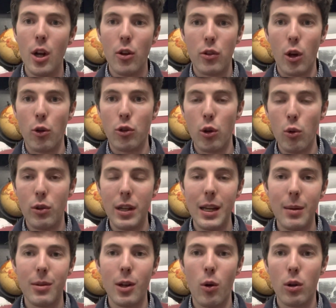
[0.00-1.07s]
So two
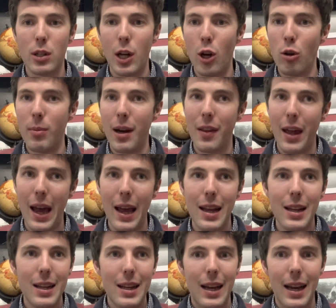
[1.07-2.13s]
teams in Oklahoma that
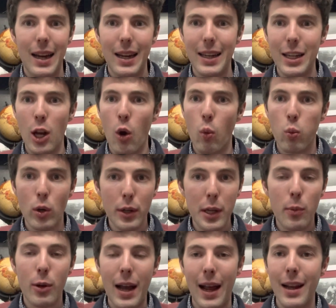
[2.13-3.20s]
really
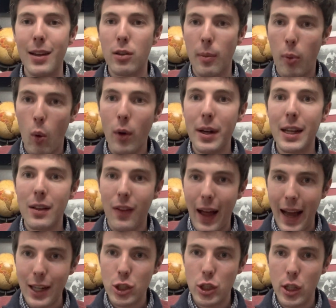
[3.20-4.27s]
were kind of disappointing
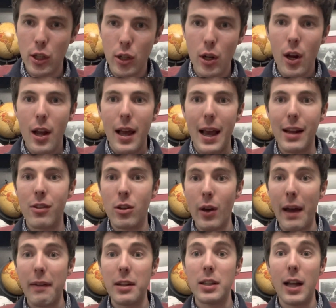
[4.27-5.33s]
last year and still
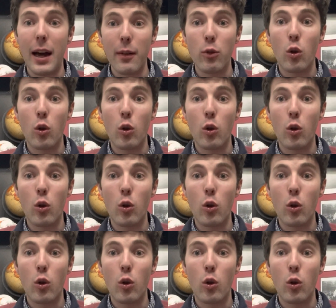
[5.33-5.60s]
have a lot of